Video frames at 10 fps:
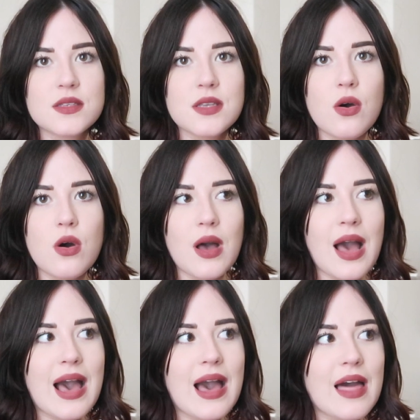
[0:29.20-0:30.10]
so
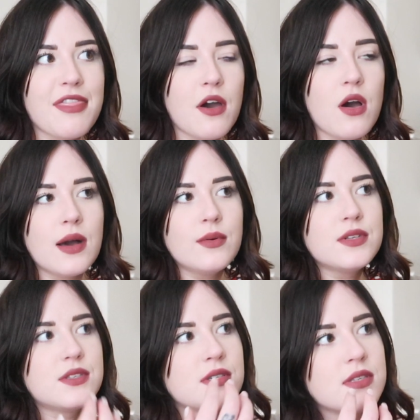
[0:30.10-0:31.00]
I thought I
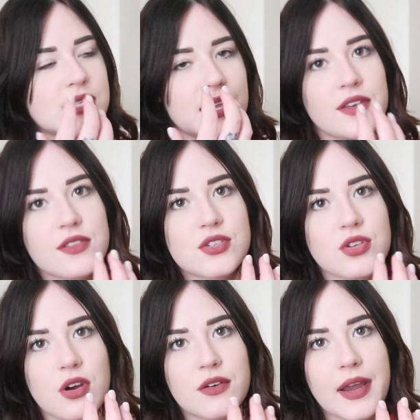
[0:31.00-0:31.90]
would tell you the
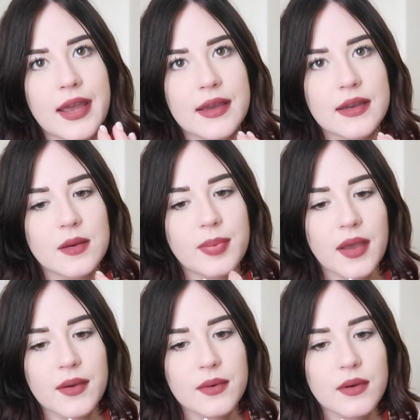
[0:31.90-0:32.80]
story
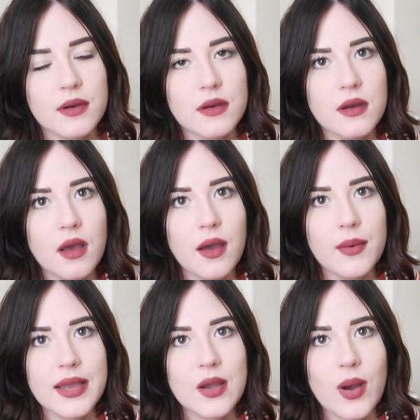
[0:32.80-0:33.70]
about how
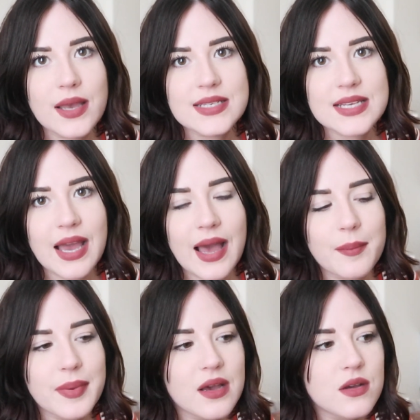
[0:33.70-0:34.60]
I acquired a
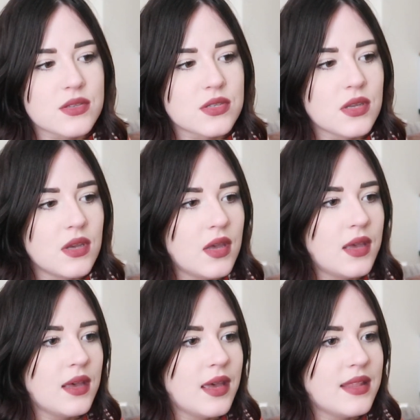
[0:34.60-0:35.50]
cat because
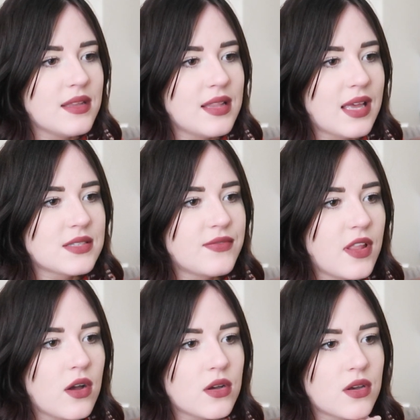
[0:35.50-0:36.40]
in the last
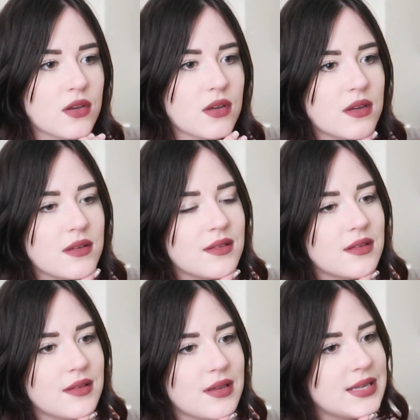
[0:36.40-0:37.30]
vlog
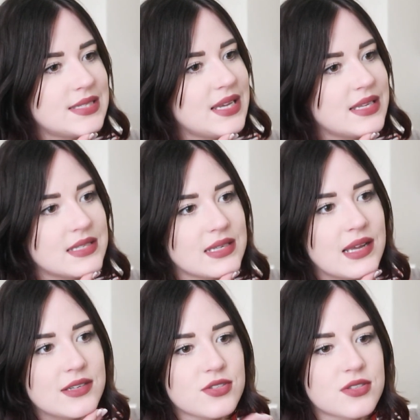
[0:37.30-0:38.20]
I did,
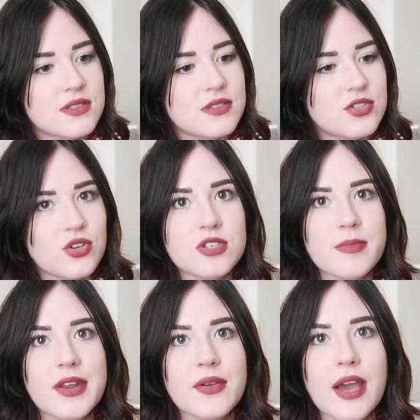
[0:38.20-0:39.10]
I just showed you
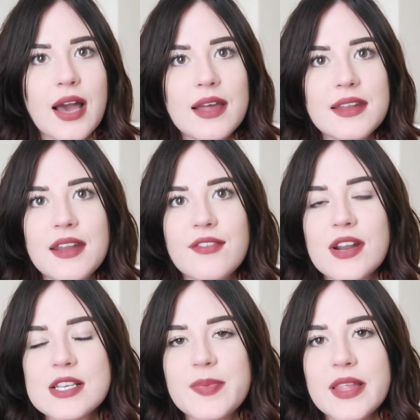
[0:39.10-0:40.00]
my new cat and I never
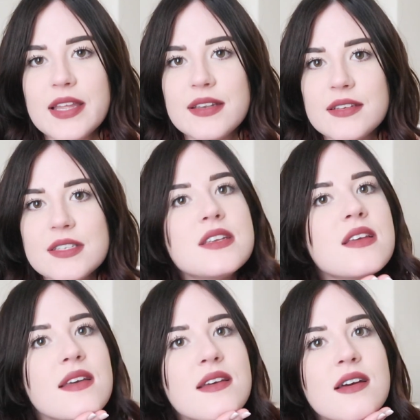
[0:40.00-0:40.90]
explained
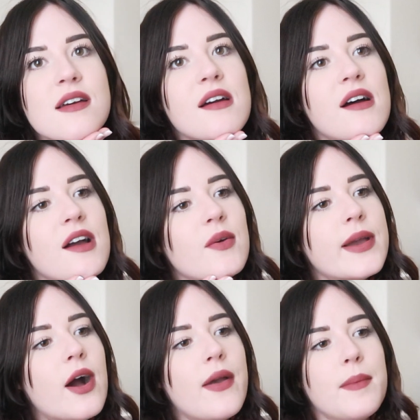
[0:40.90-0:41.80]
how we
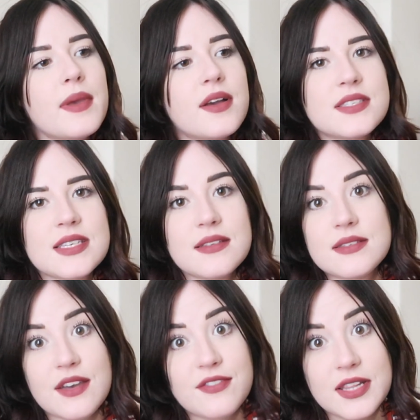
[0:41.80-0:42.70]
got him because it
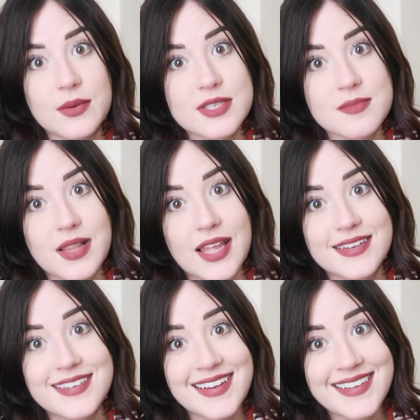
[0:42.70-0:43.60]
definitely wasn't planned.